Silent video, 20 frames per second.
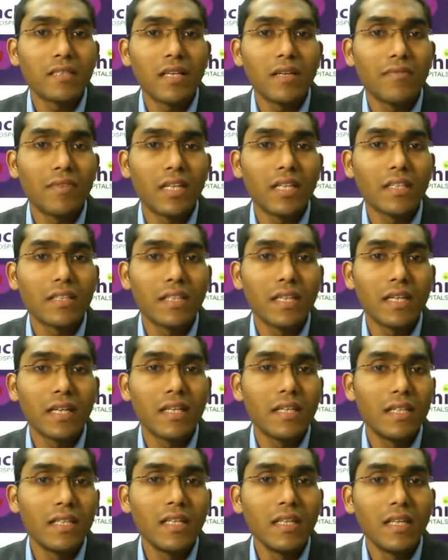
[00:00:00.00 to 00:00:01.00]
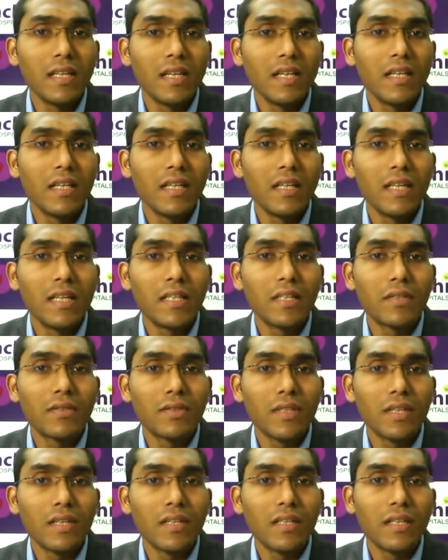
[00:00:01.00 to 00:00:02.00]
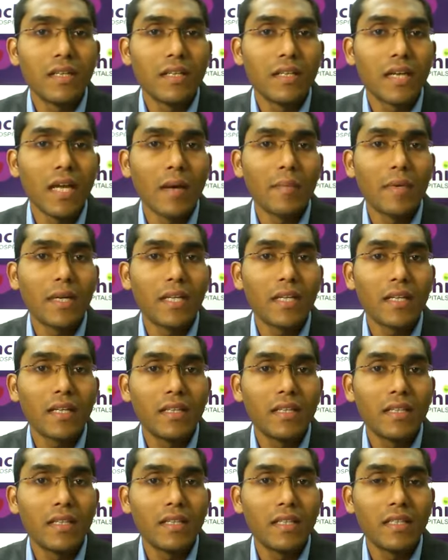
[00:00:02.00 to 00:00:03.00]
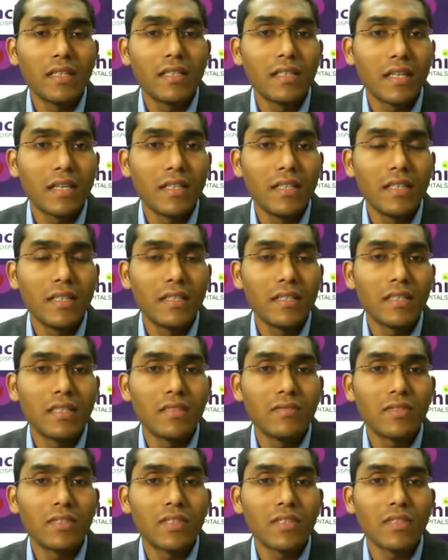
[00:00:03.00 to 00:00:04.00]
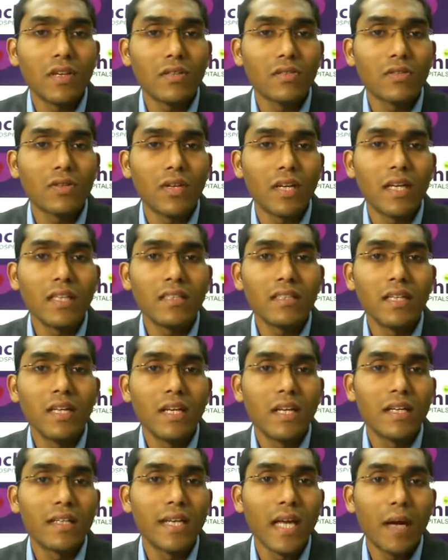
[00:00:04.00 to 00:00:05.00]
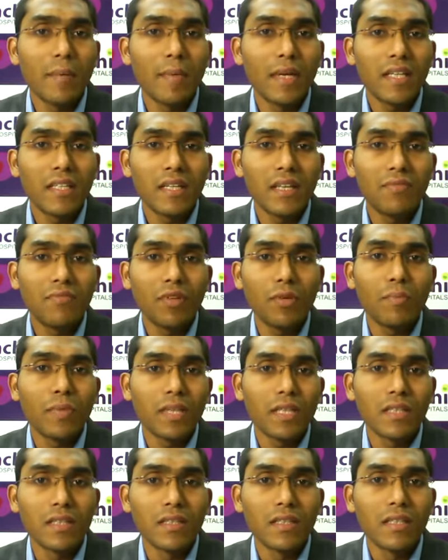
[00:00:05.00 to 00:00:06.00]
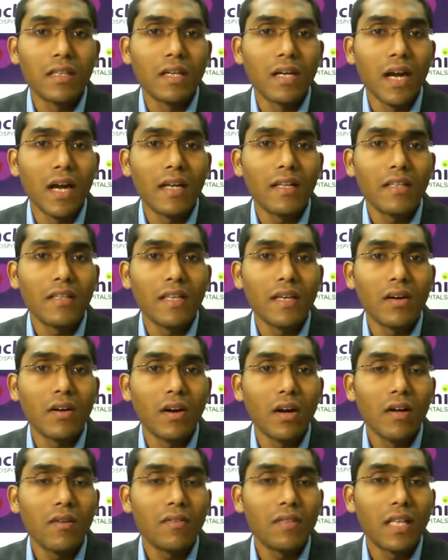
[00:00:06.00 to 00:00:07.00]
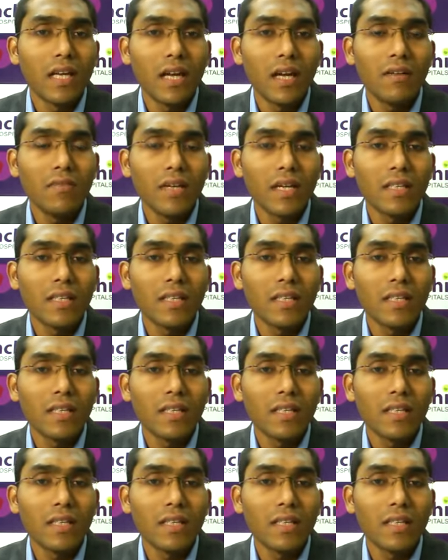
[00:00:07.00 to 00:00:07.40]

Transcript: affecting the kidney, leading to the diabetic kidney disease, which is also called as diabetic nephropathy. And they have